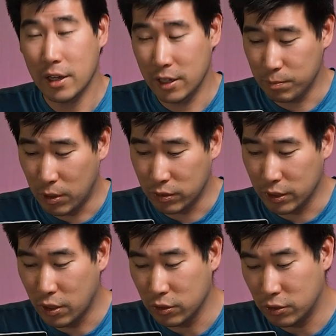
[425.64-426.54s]
is
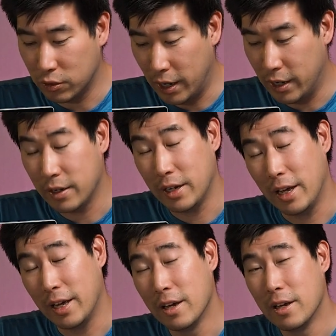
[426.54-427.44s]
mostly concentrated
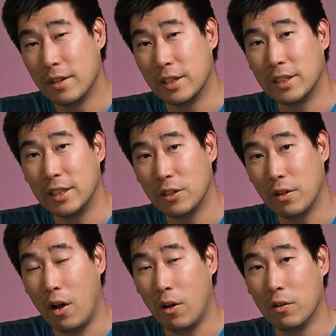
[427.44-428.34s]
near the
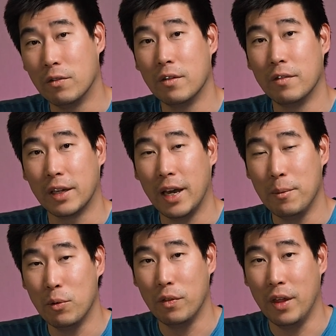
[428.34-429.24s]
center of the
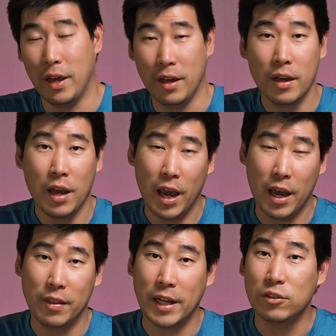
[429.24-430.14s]
keyboard there.
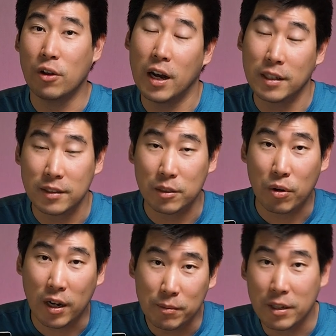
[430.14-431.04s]
And that's not
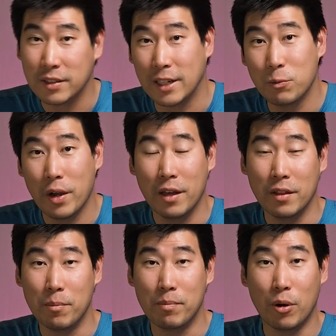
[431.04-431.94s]
unsurprising, because that's where
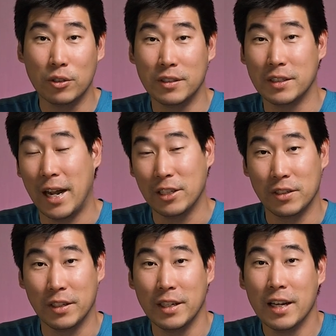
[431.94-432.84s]
the processor
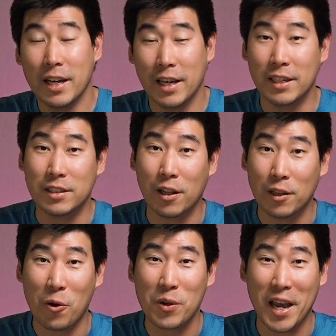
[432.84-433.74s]
actually is
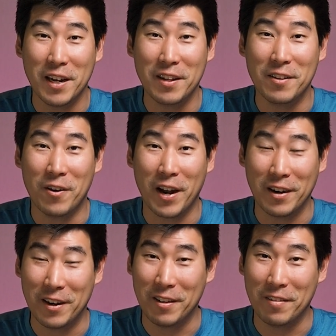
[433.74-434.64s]
located, right
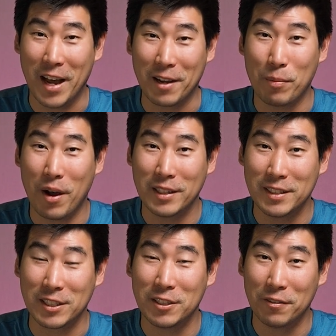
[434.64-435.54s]
underneath that
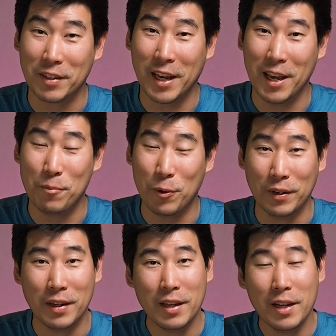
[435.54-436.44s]
section of the keyboard.